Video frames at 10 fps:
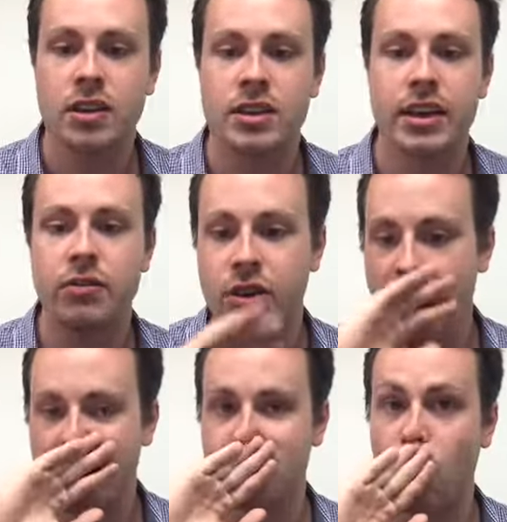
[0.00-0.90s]
To give you
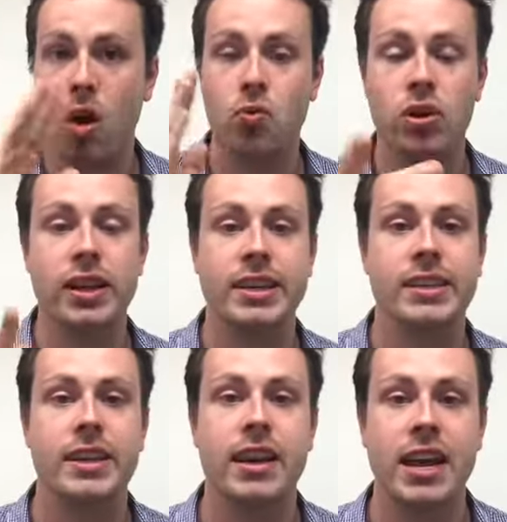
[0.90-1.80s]
guys one
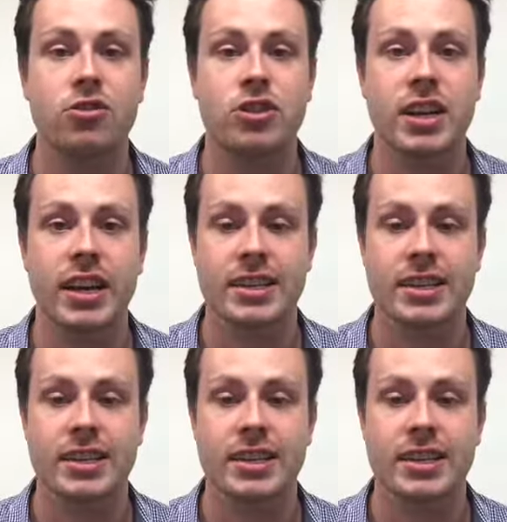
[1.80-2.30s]
really interesting